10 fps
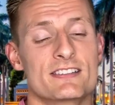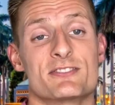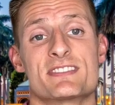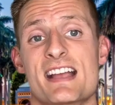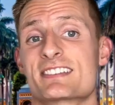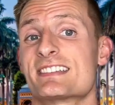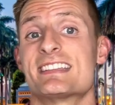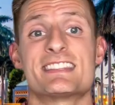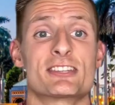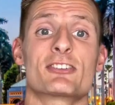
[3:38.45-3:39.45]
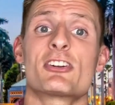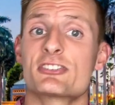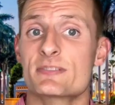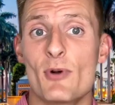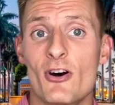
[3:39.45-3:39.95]
So it's actually the third
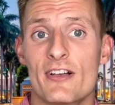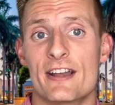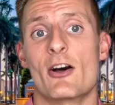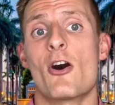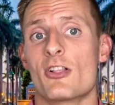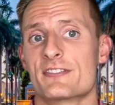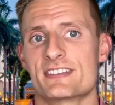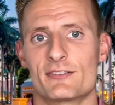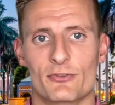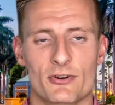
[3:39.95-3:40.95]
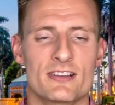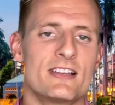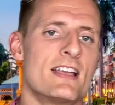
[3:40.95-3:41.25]
largest mall in all of South Florida.